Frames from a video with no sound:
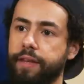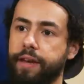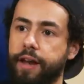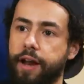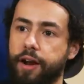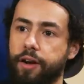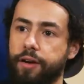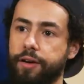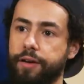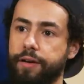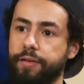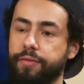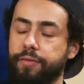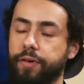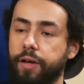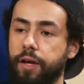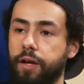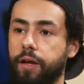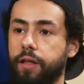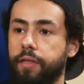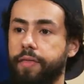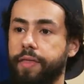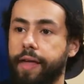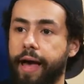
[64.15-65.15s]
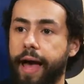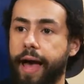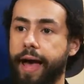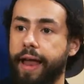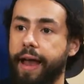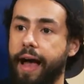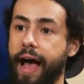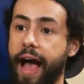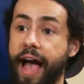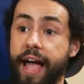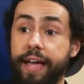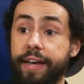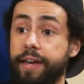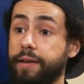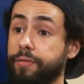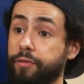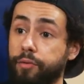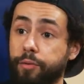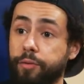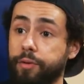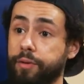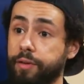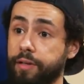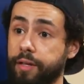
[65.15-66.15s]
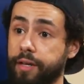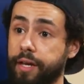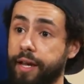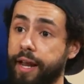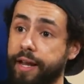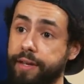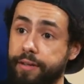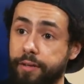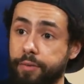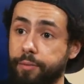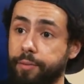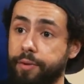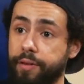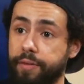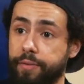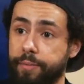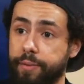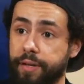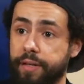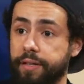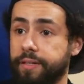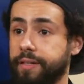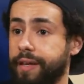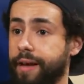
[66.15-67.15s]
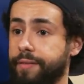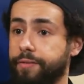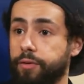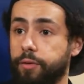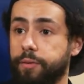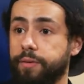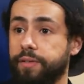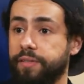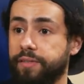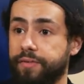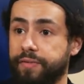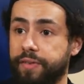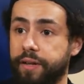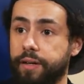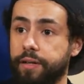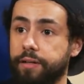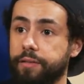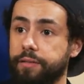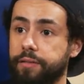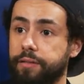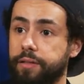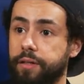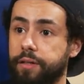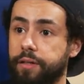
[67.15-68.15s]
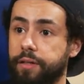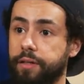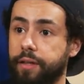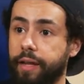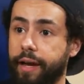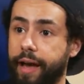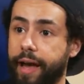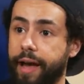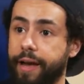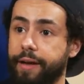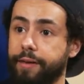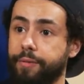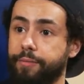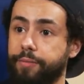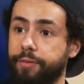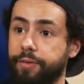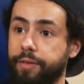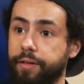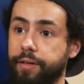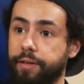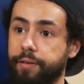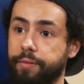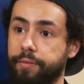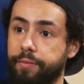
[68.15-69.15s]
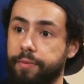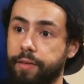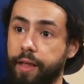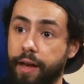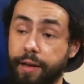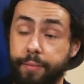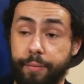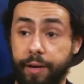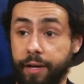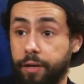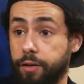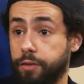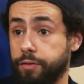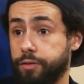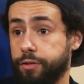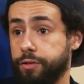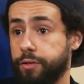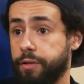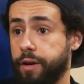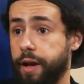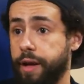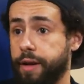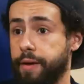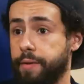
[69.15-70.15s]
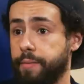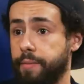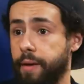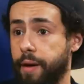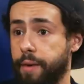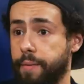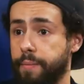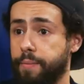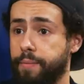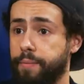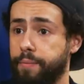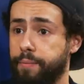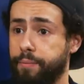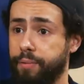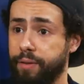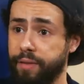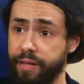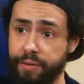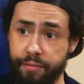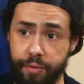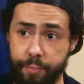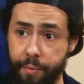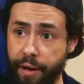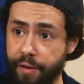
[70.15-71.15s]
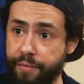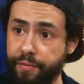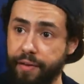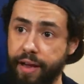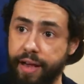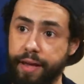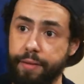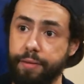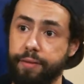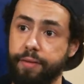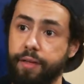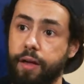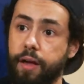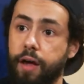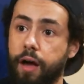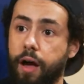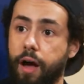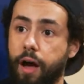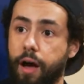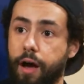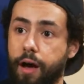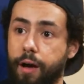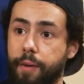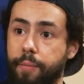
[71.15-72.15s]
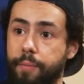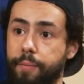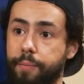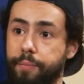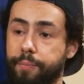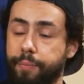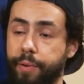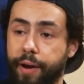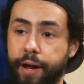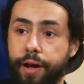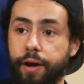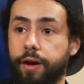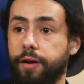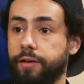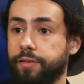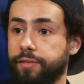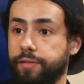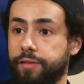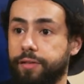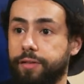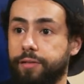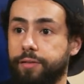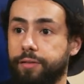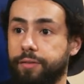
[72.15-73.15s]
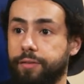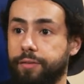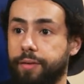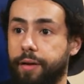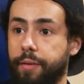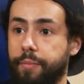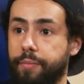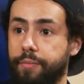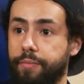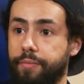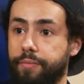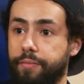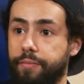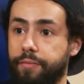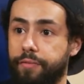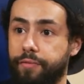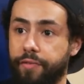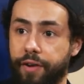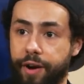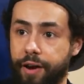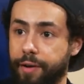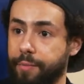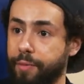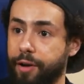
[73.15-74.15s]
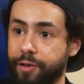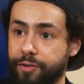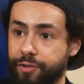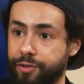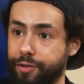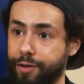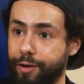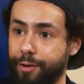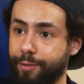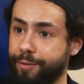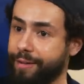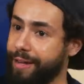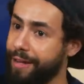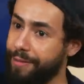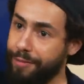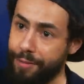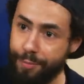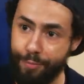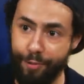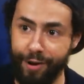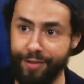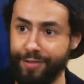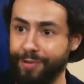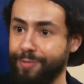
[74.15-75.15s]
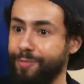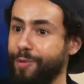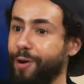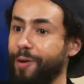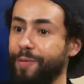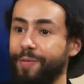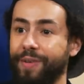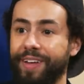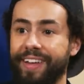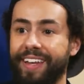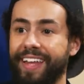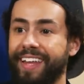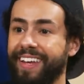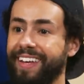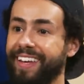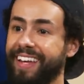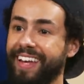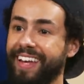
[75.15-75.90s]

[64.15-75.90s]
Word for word: narrative that I never really connected with, because I've always felt like I really like my culture. I believe in my faith, but I also am very much, you know, in the present moment,